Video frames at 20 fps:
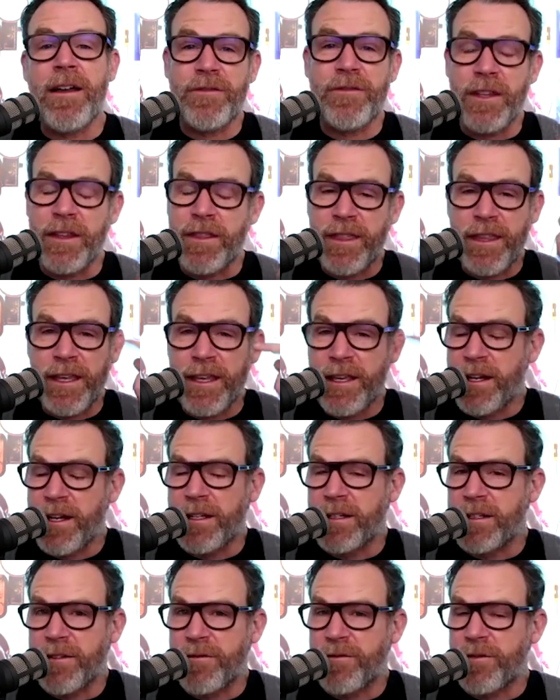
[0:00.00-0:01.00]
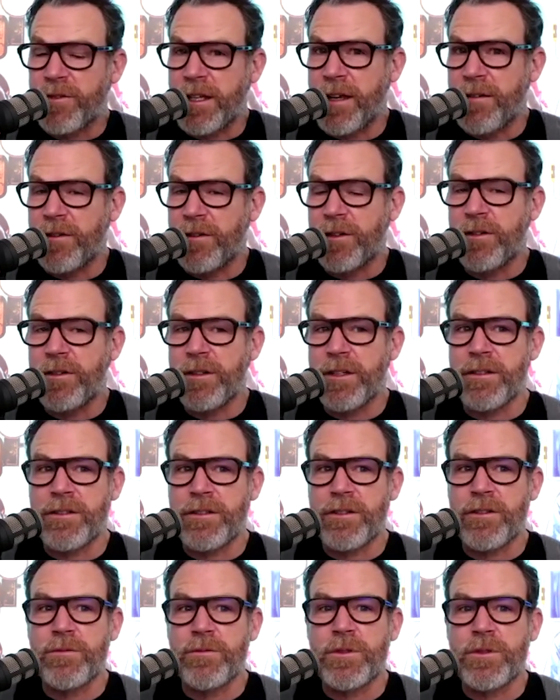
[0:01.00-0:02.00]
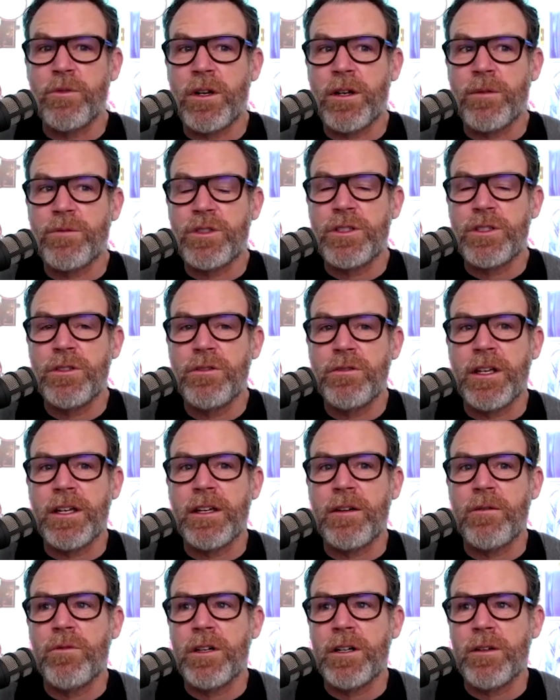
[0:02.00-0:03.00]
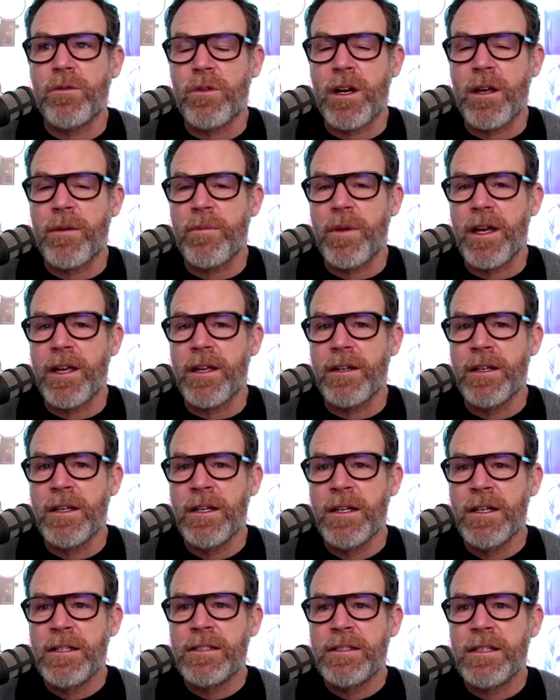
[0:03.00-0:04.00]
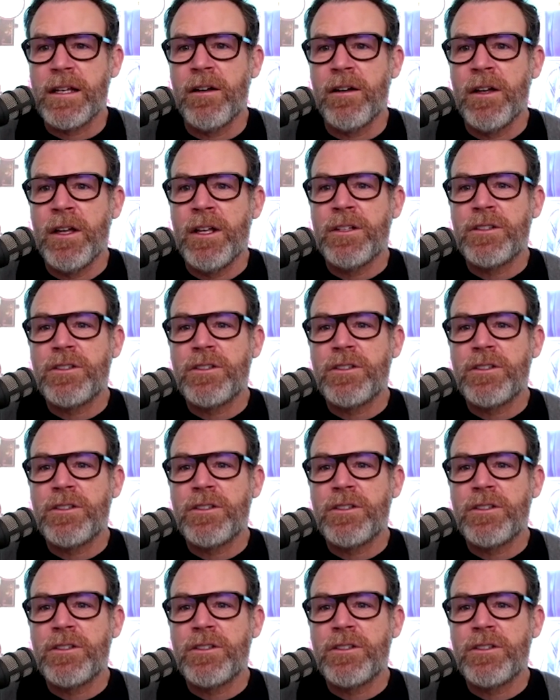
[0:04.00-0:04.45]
think on a different level in terms of what I'm shooting and what I might sell.